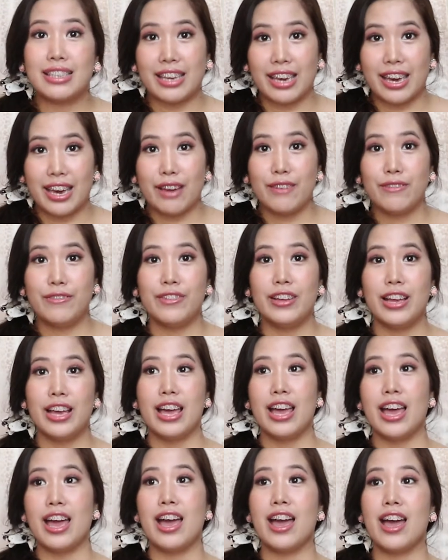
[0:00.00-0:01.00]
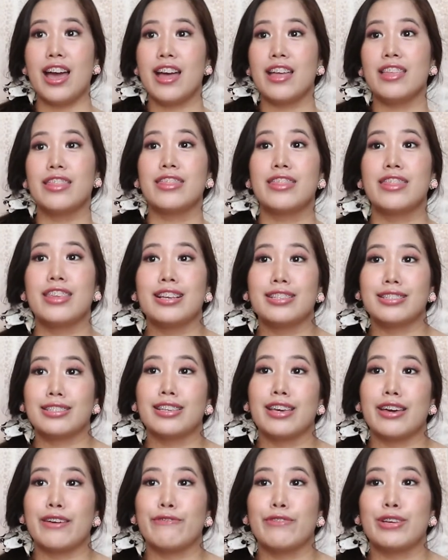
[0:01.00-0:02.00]
gift. And this
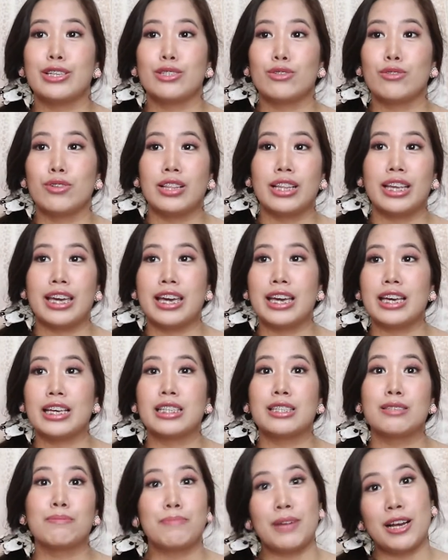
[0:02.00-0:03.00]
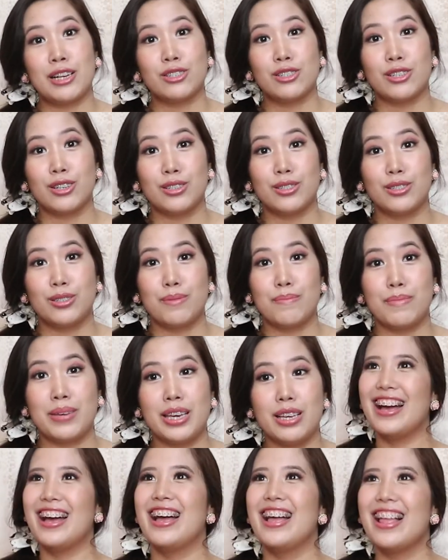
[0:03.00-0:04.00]
gift is really special to me.
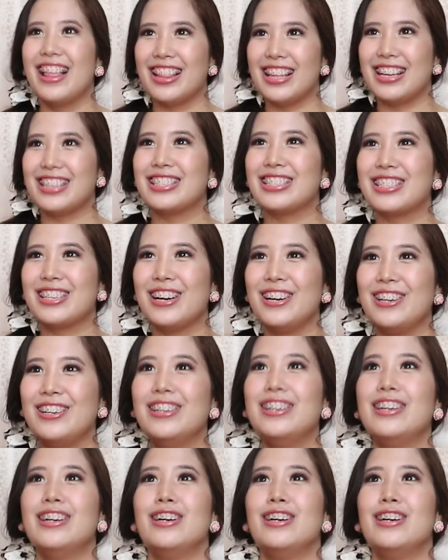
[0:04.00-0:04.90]
Let's go!